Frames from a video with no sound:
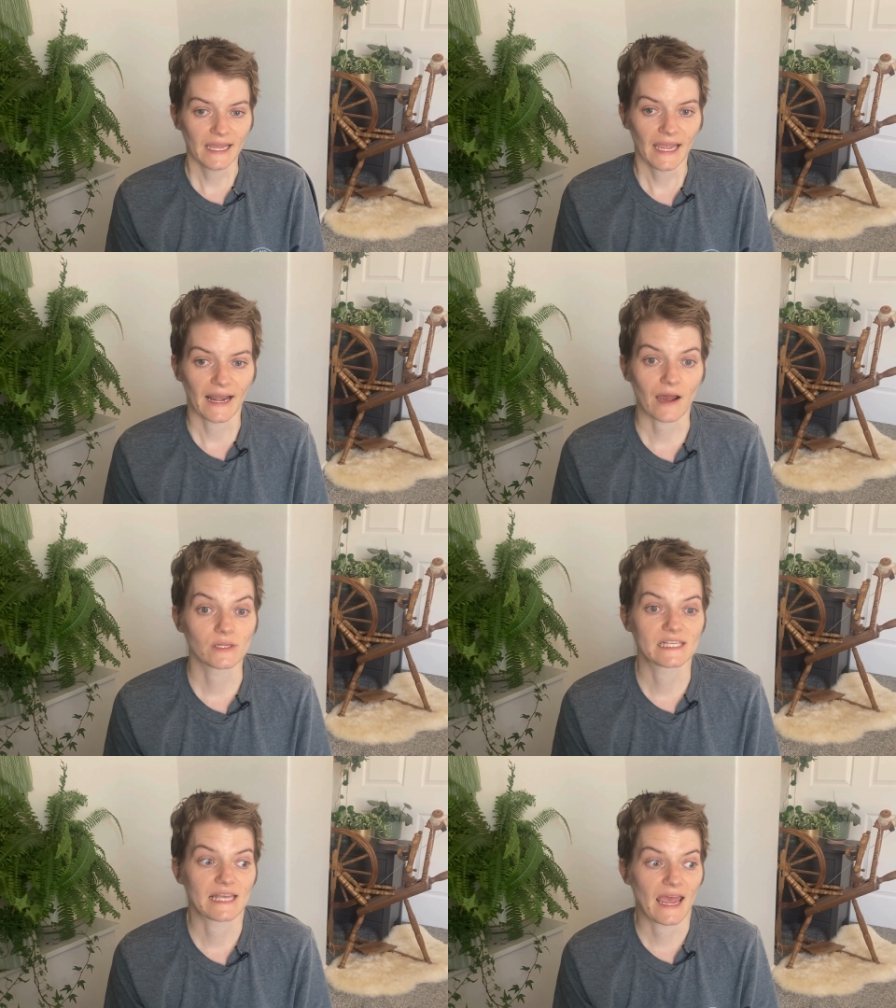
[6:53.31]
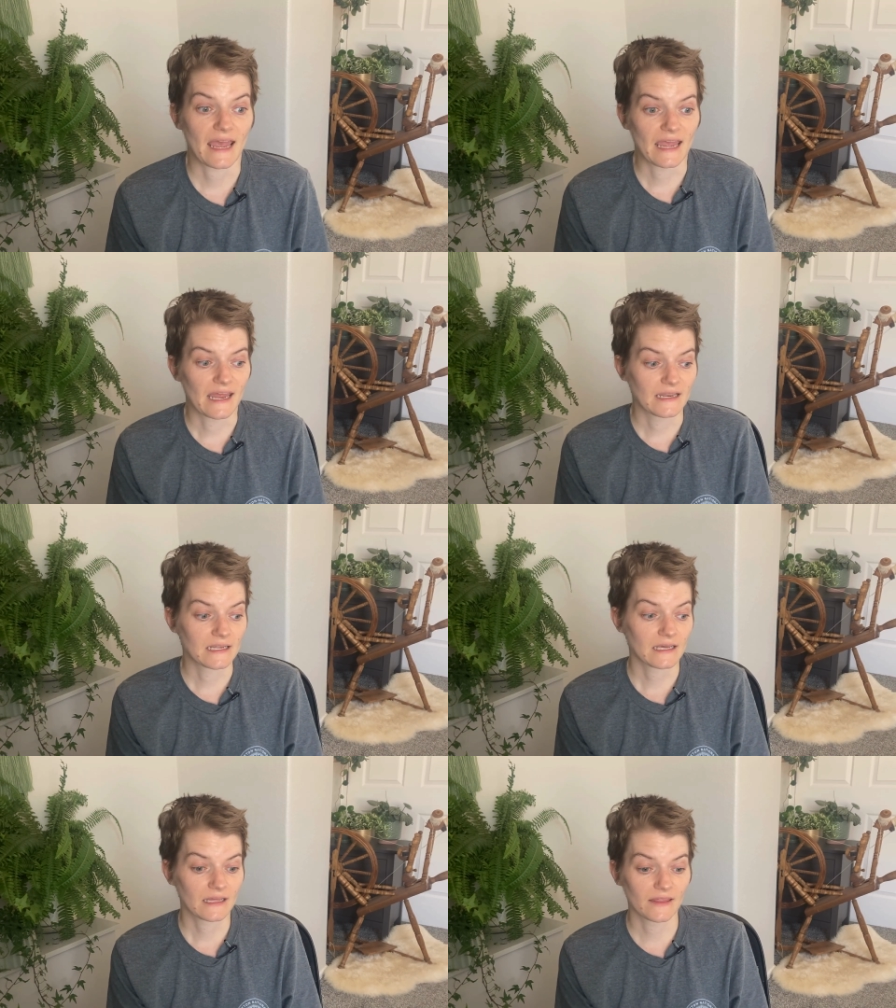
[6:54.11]
And I would say in
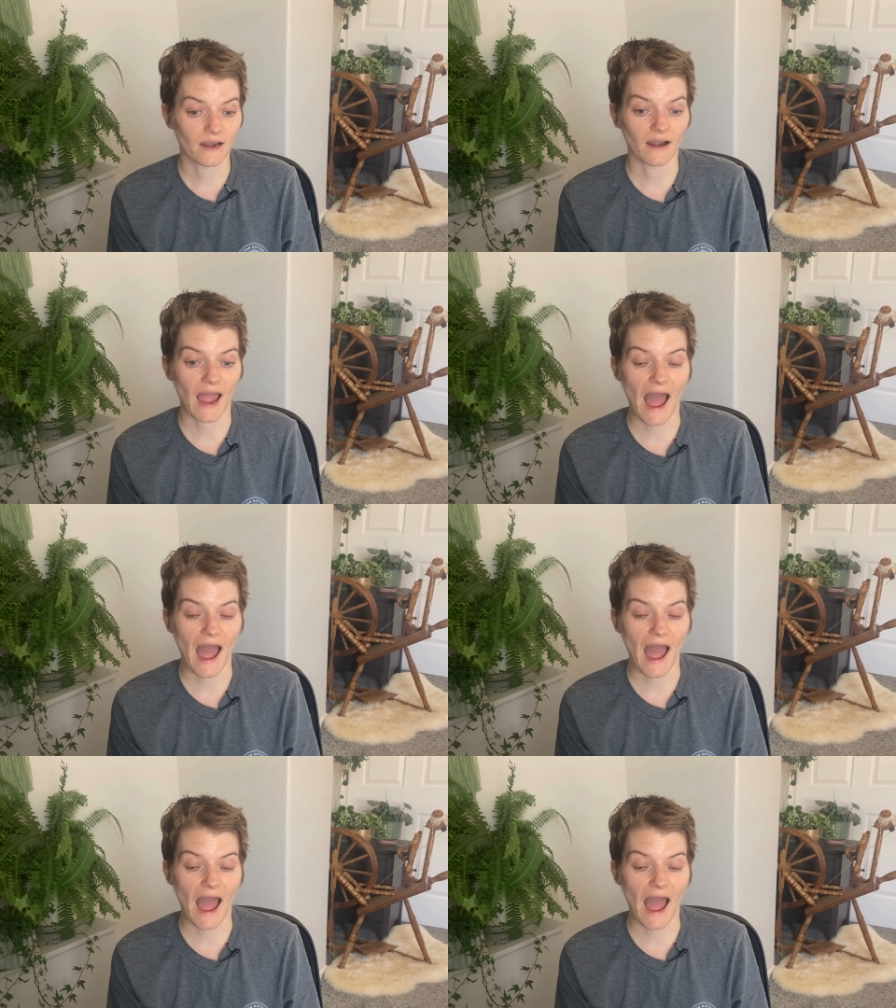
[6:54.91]
their